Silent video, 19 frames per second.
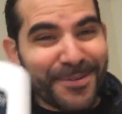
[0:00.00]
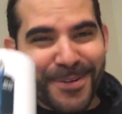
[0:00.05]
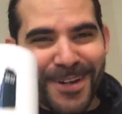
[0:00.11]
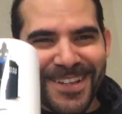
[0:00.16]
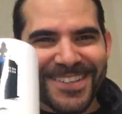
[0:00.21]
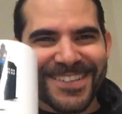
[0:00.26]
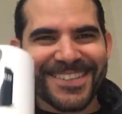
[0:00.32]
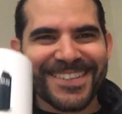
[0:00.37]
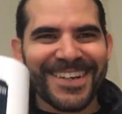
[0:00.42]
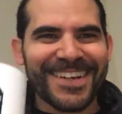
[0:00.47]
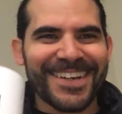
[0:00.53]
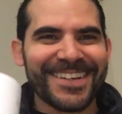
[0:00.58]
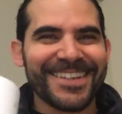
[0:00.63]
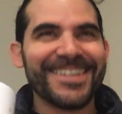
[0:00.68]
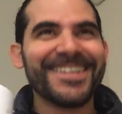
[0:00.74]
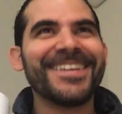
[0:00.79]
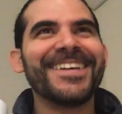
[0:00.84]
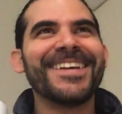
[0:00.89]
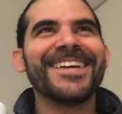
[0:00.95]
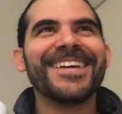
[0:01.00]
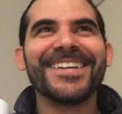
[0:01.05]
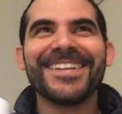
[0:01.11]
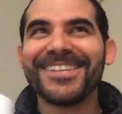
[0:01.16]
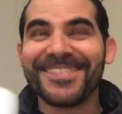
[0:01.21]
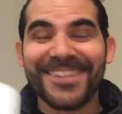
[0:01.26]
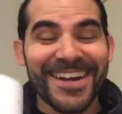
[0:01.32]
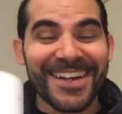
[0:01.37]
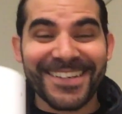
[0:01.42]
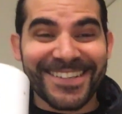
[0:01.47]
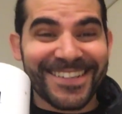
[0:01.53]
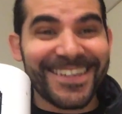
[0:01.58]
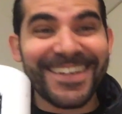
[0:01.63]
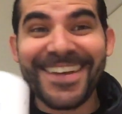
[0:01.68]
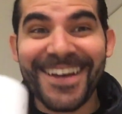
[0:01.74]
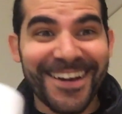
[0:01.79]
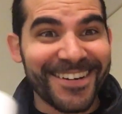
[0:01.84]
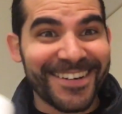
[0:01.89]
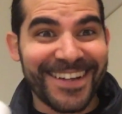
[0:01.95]
a while since I drank
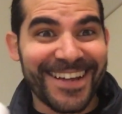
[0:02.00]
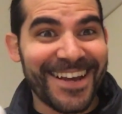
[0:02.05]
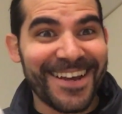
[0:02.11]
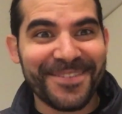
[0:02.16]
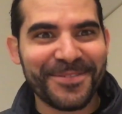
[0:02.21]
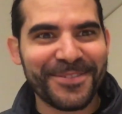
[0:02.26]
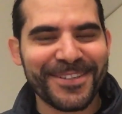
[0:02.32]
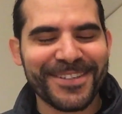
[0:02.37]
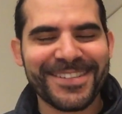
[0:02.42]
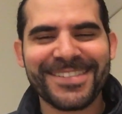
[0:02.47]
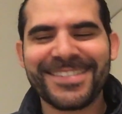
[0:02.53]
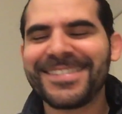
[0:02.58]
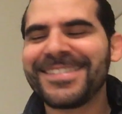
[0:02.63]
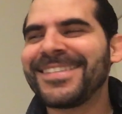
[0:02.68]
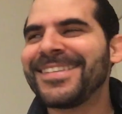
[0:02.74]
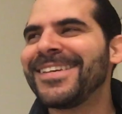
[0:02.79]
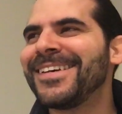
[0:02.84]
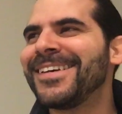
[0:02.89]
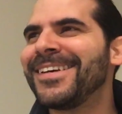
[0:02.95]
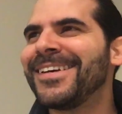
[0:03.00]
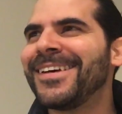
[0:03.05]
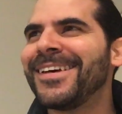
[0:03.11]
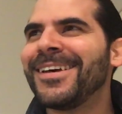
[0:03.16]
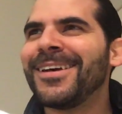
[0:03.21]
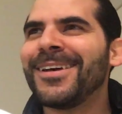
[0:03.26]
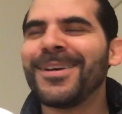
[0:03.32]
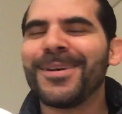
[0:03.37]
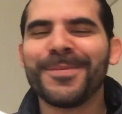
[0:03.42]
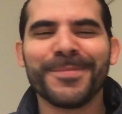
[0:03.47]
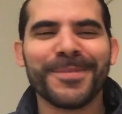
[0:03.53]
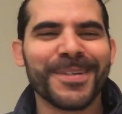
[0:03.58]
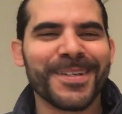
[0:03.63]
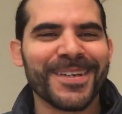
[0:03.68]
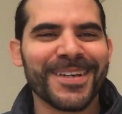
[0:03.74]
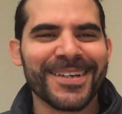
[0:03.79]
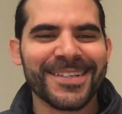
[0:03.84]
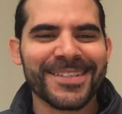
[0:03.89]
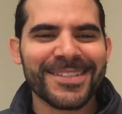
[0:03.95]
tea on camera. But
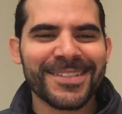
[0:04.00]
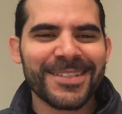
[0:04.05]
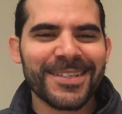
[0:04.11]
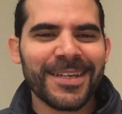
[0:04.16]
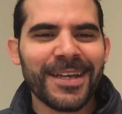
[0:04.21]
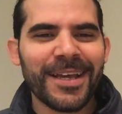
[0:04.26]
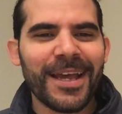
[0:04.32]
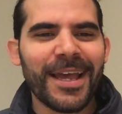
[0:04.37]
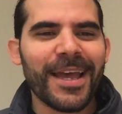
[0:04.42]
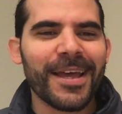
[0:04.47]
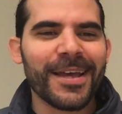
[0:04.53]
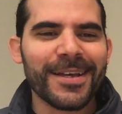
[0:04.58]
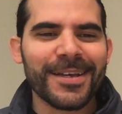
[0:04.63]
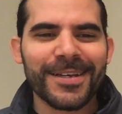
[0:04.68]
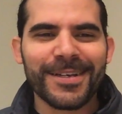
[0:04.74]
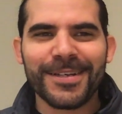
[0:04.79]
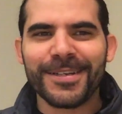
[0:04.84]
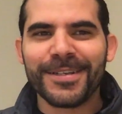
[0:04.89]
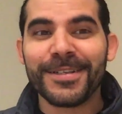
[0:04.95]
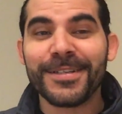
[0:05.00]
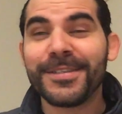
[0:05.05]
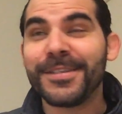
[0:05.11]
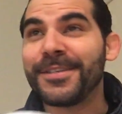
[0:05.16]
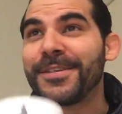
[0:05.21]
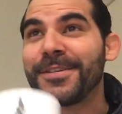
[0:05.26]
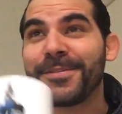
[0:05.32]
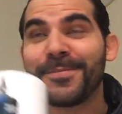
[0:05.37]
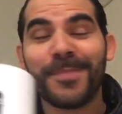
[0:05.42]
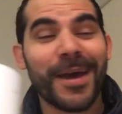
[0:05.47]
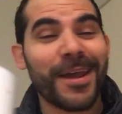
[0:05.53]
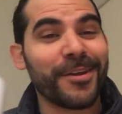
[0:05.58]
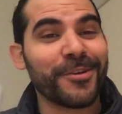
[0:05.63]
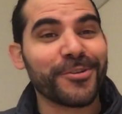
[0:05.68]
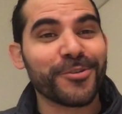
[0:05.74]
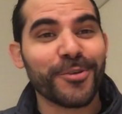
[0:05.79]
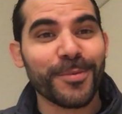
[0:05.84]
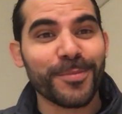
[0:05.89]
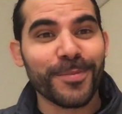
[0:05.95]
yeah, this is
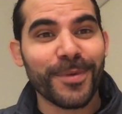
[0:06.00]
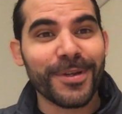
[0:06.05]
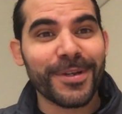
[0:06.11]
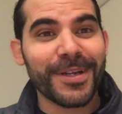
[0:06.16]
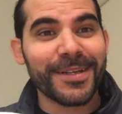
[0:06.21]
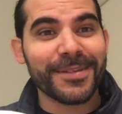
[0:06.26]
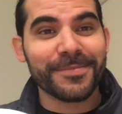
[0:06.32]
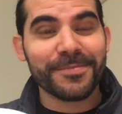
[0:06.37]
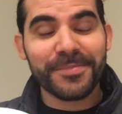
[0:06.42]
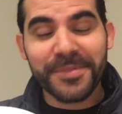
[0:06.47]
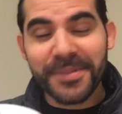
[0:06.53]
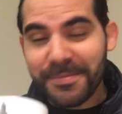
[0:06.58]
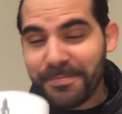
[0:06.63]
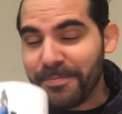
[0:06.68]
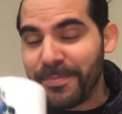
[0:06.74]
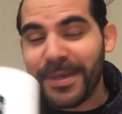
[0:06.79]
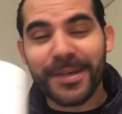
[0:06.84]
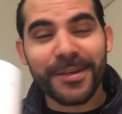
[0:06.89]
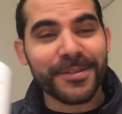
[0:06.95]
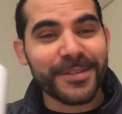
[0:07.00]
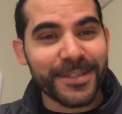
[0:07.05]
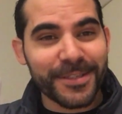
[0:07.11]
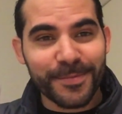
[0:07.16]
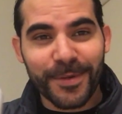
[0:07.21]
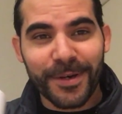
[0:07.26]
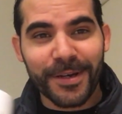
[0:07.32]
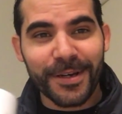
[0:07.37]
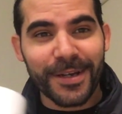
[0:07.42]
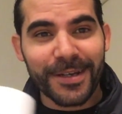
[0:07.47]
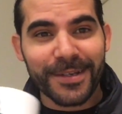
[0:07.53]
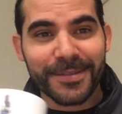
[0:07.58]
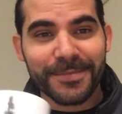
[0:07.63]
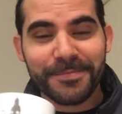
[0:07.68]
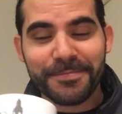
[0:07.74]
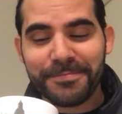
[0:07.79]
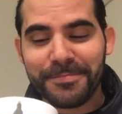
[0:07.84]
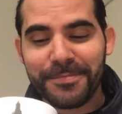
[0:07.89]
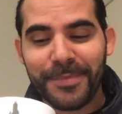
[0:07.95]
Manuscript Monday, because it's Monday,
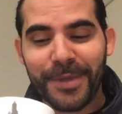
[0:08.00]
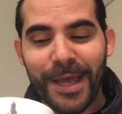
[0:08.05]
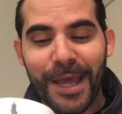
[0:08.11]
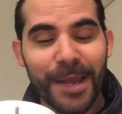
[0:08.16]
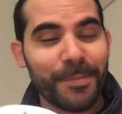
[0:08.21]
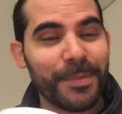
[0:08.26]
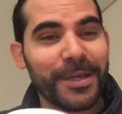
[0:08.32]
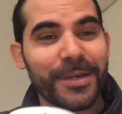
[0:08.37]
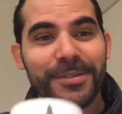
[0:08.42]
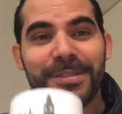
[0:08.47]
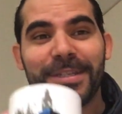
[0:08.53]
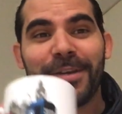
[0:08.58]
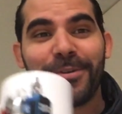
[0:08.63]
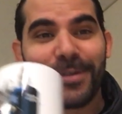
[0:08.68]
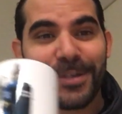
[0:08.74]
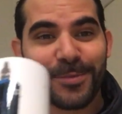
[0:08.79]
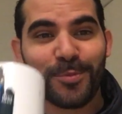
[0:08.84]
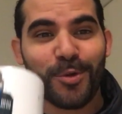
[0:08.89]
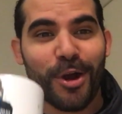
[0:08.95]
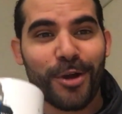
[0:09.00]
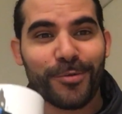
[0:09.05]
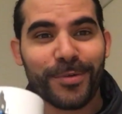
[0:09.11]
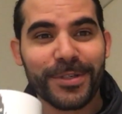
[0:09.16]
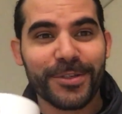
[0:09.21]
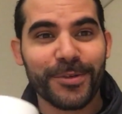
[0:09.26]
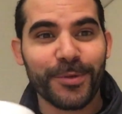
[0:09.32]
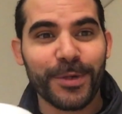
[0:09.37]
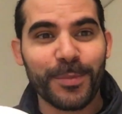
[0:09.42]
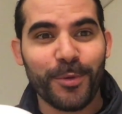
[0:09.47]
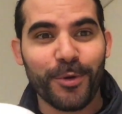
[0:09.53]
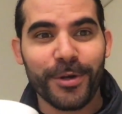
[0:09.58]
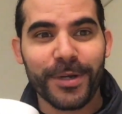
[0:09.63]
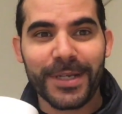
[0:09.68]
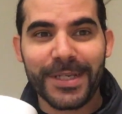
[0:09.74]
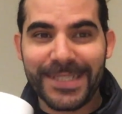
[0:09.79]
and because there is progress to report.